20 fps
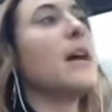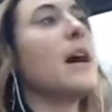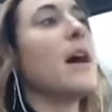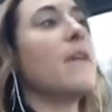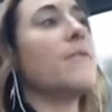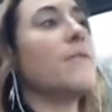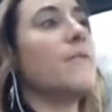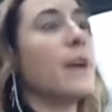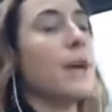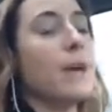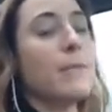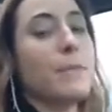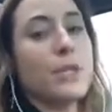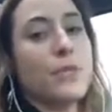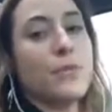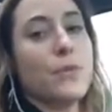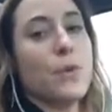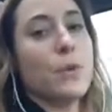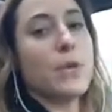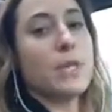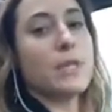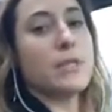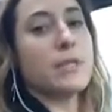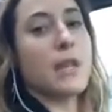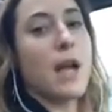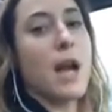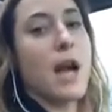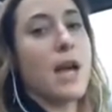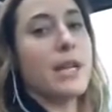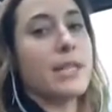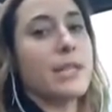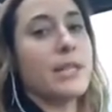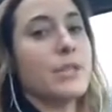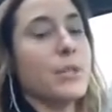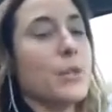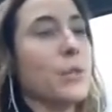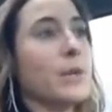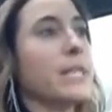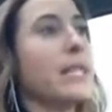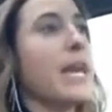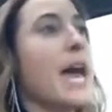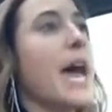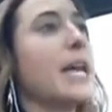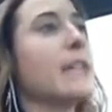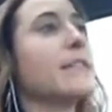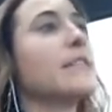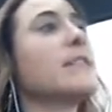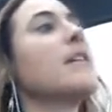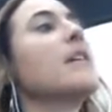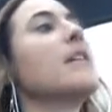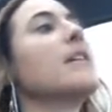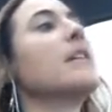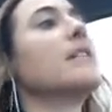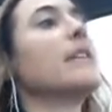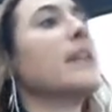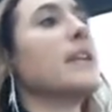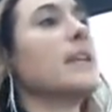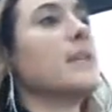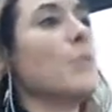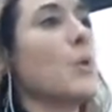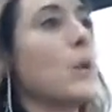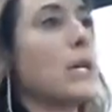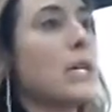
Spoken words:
I'm very much focused on doing that, getting more